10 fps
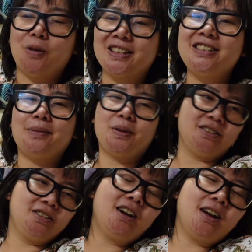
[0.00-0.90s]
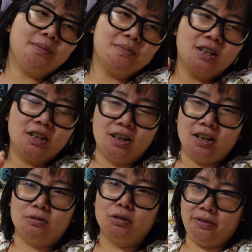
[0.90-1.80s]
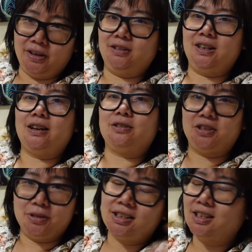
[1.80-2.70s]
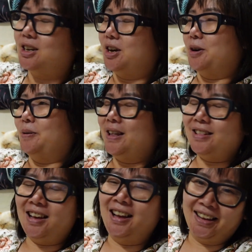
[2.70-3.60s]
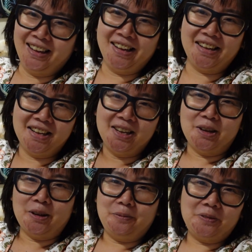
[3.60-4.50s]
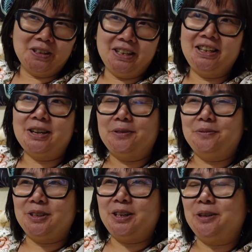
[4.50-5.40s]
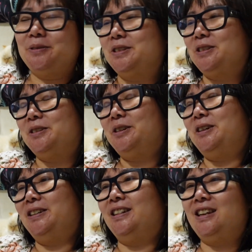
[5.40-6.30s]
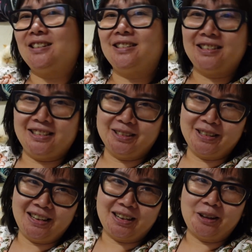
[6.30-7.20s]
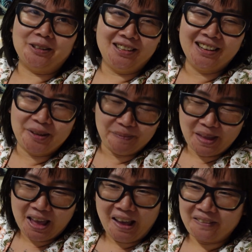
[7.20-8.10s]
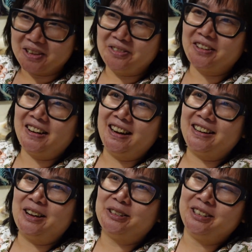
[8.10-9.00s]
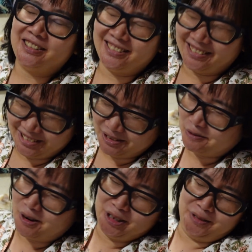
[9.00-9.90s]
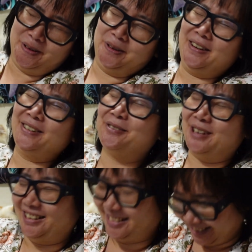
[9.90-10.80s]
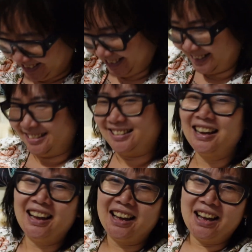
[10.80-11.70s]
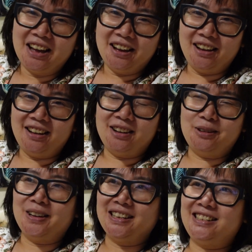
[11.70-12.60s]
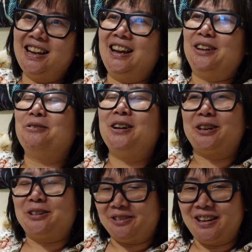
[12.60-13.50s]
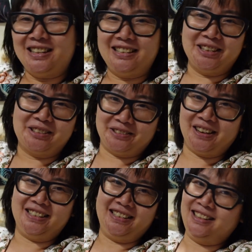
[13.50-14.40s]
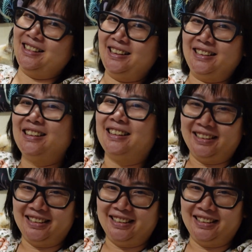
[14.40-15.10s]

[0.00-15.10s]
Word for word: One step at a time, we'll figure it out. Well, hopefully today was a learning lesson. Until then, I'll have to figure out how to wash my own underwear. Oh, what a day. What a crazy, crazy thing.